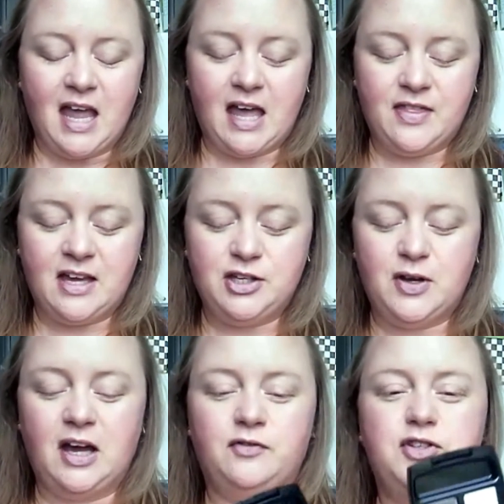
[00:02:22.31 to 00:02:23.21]
and then you
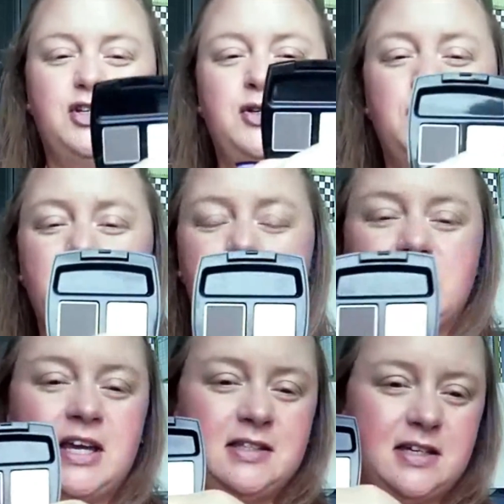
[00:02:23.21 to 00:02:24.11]
have two
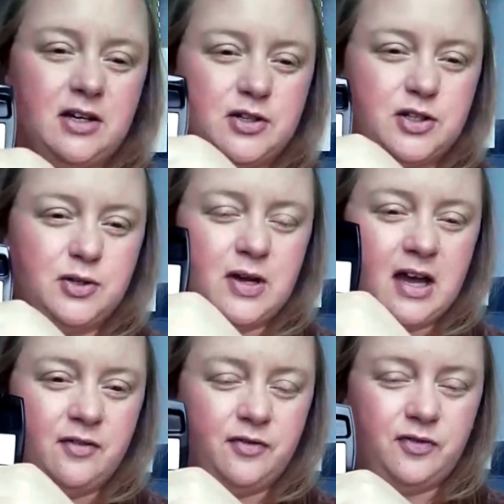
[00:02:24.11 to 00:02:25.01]
shades here so you have